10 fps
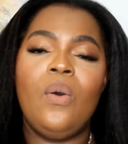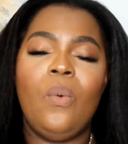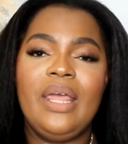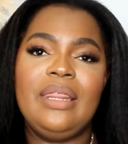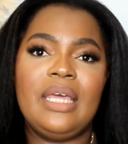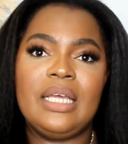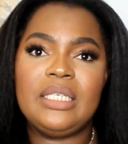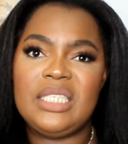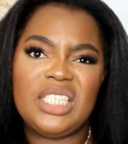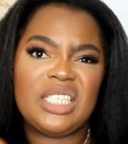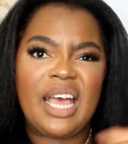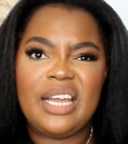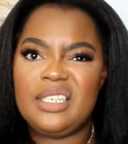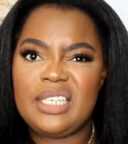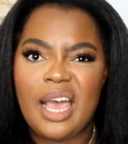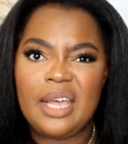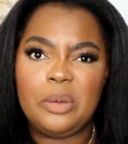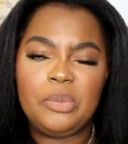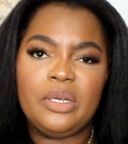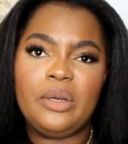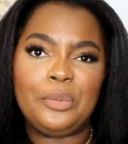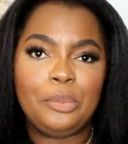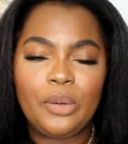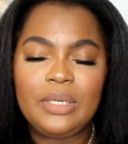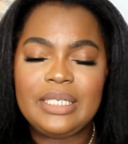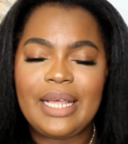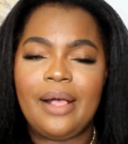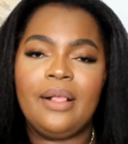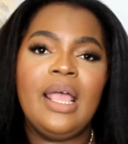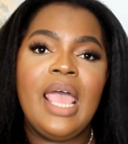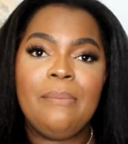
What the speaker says: with it, just kind of tied up in a little ponytail